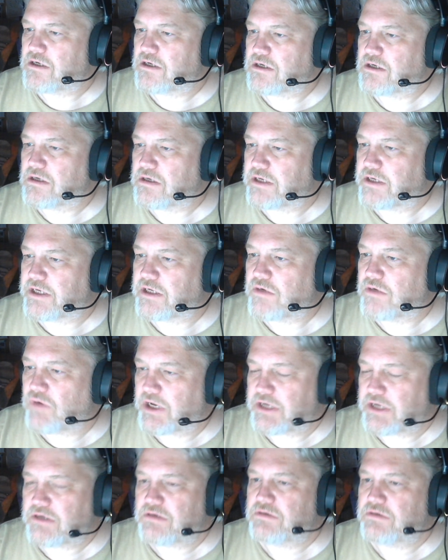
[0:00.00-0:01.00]

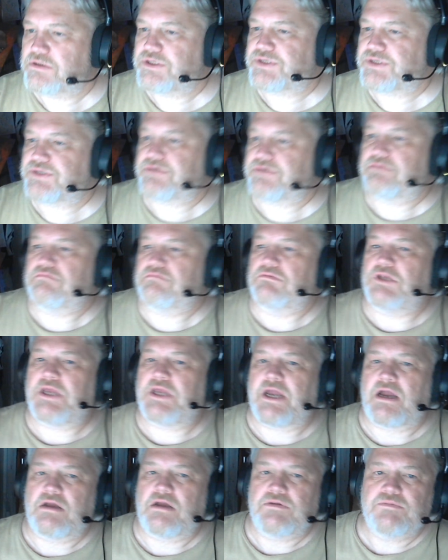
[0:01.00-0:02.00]
Anyway, just
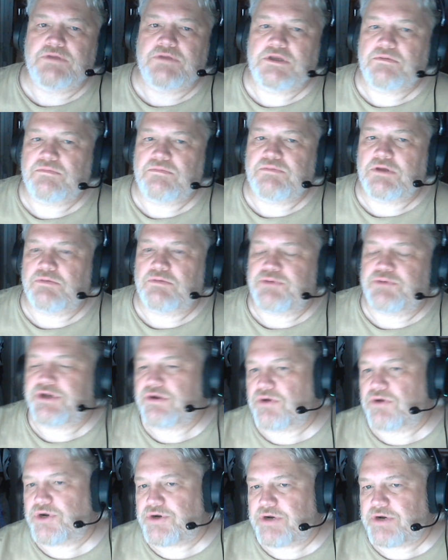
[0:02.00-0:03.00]
yeah,
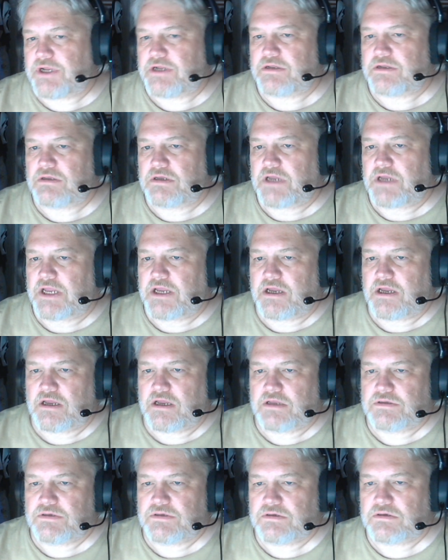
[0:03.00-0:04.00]
pre-order it,
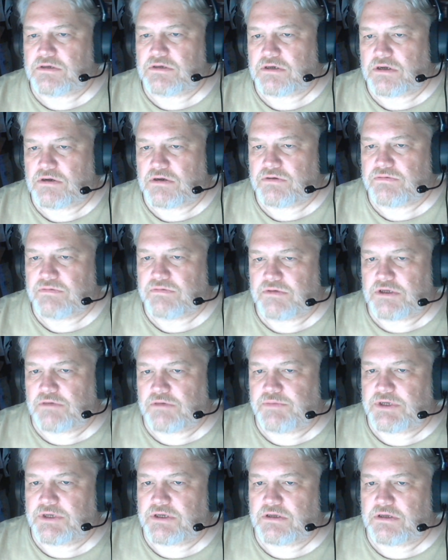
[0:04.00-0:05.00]
and it'll
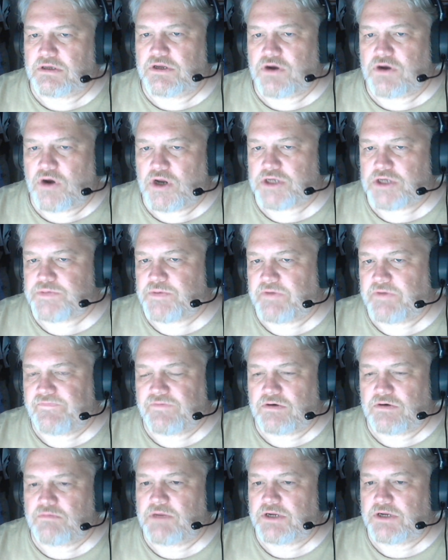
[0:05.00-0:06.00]
be encouragement
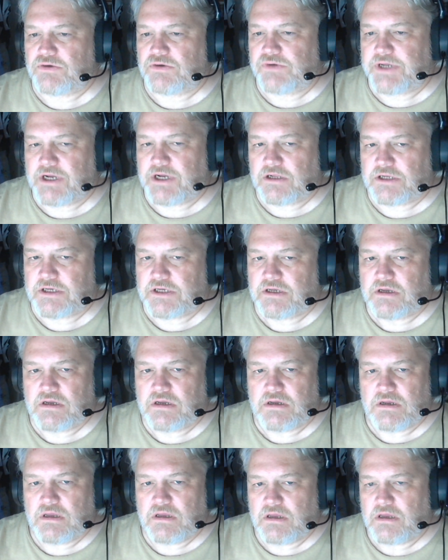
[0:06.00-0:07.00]
for Michael Kelly,
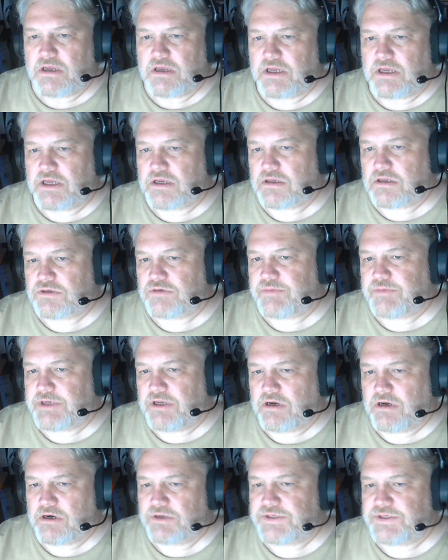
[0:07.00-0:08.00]
and you'll be
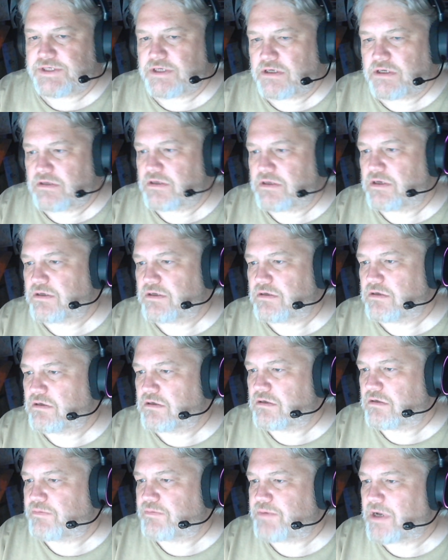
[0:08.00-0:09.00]
guaranteed that
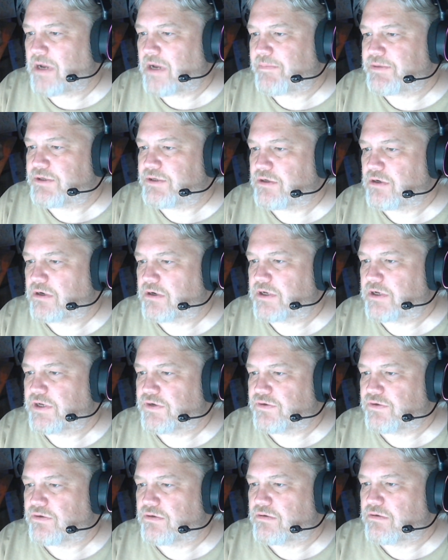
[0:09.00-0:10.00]
it'll pop into your
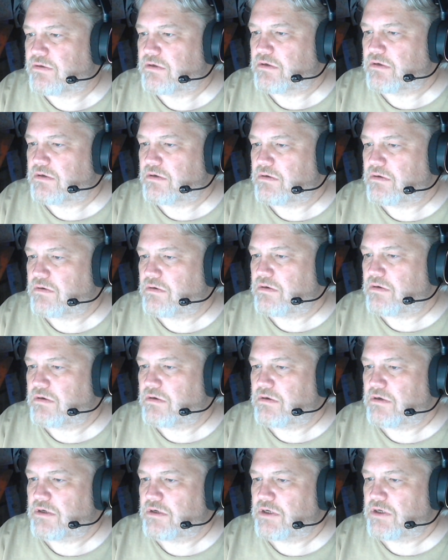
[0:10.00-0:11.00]
Kindle
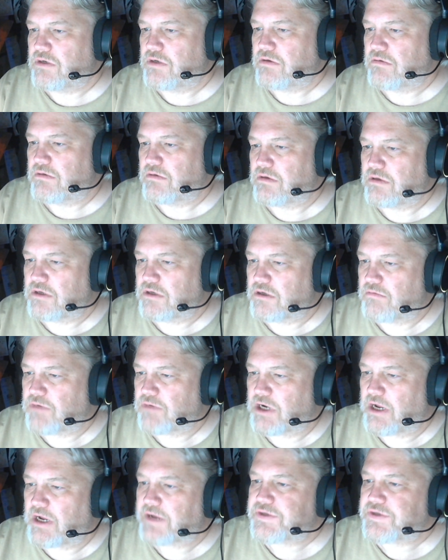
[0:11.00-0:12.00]

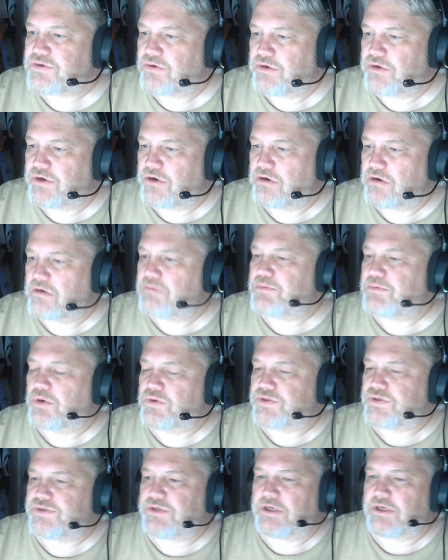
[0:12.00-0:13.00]
inbox or your
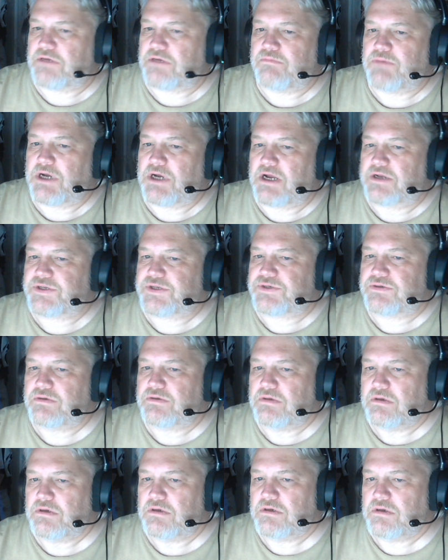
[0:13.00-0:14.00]
post inbox
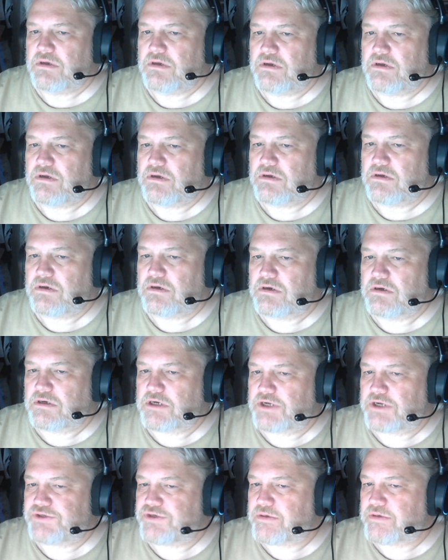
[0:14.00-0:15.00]
on
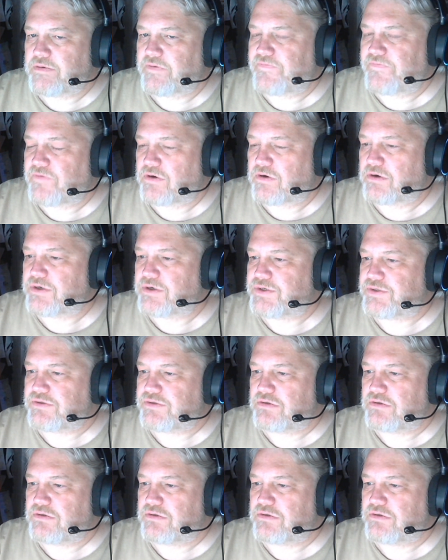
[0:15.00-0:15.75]
October 1st,